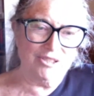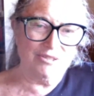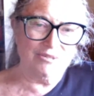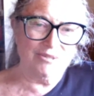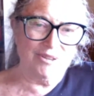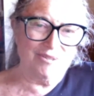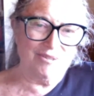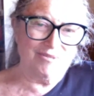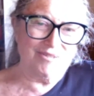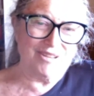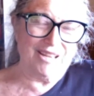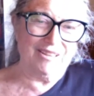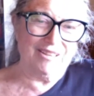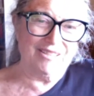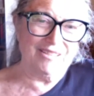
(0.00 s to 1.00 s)
you, you
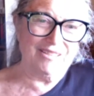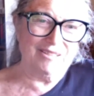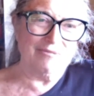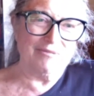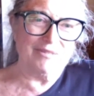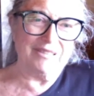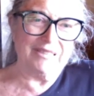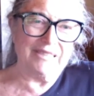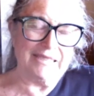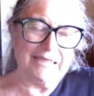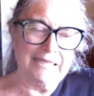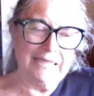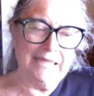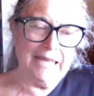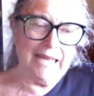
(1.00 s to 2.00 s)
tell it differently.
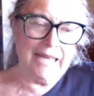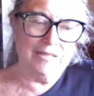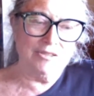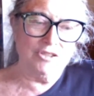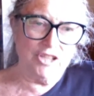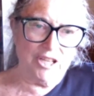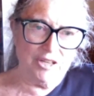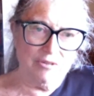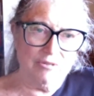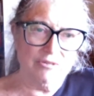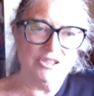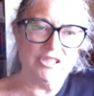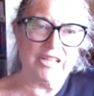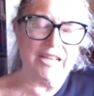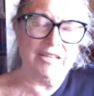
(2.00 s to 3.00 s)
And gender
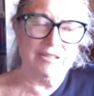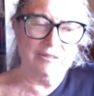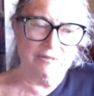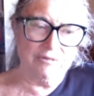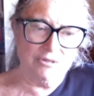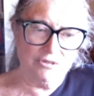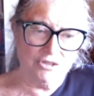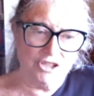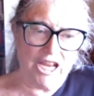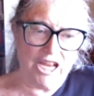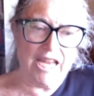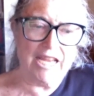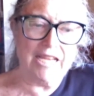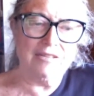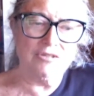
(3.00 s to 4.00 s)
standards
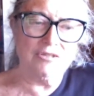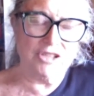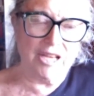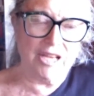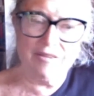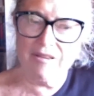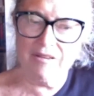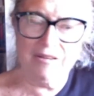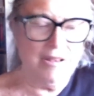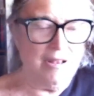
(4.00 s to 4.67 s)
change, and the,